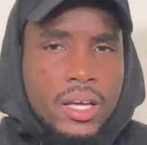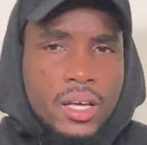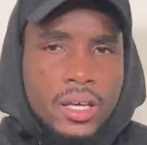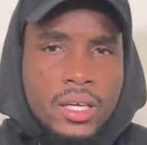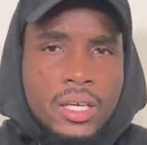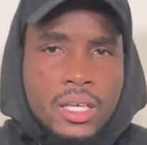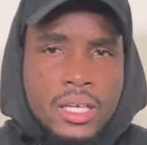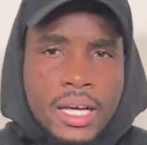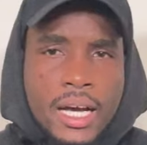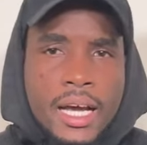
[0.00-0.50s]

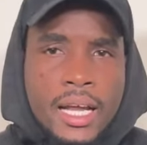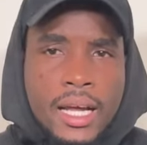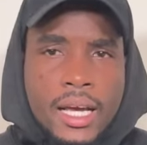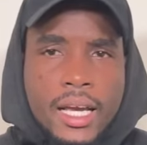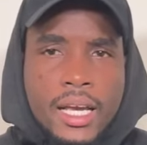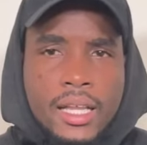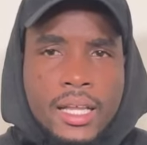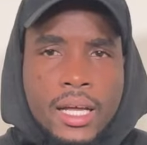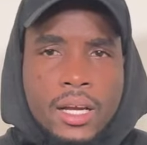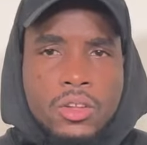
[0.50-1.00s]
he kind of
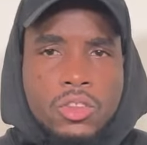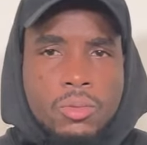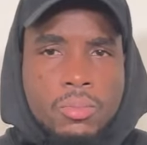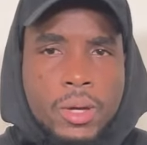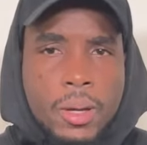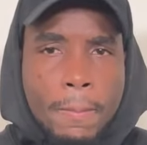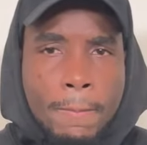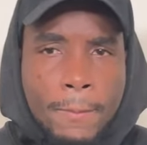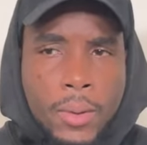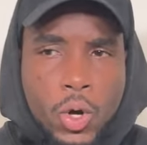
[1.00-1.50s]
get a little
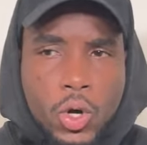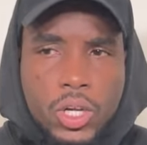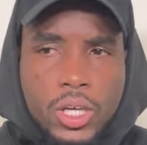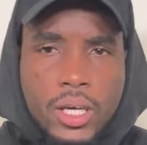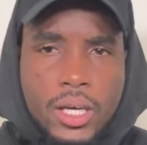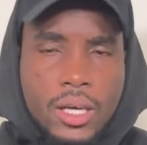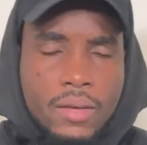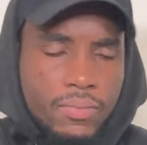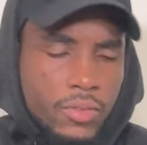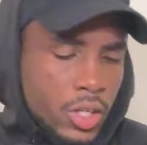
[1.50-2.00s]
bit
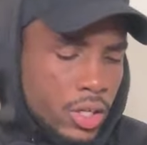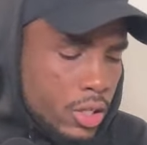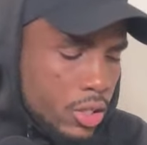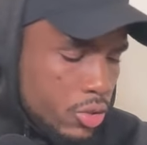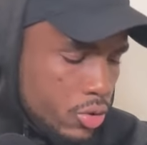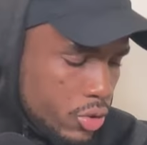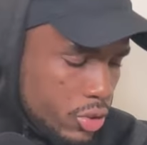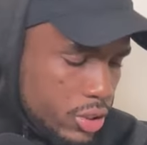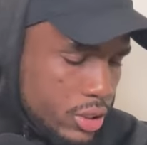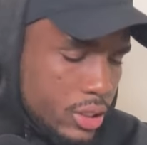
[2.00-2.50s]
bulky you know you
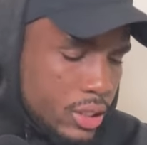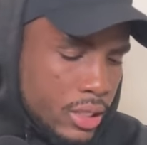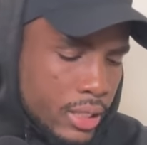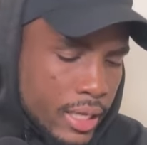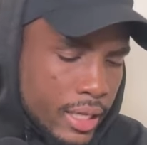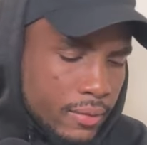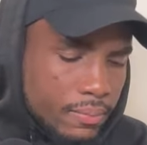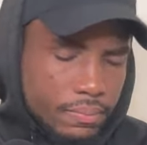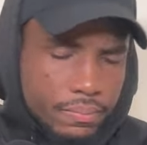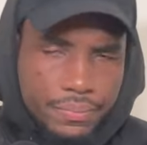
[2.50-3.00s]
could see
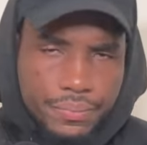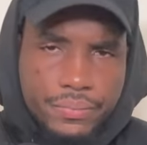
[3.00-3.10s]
that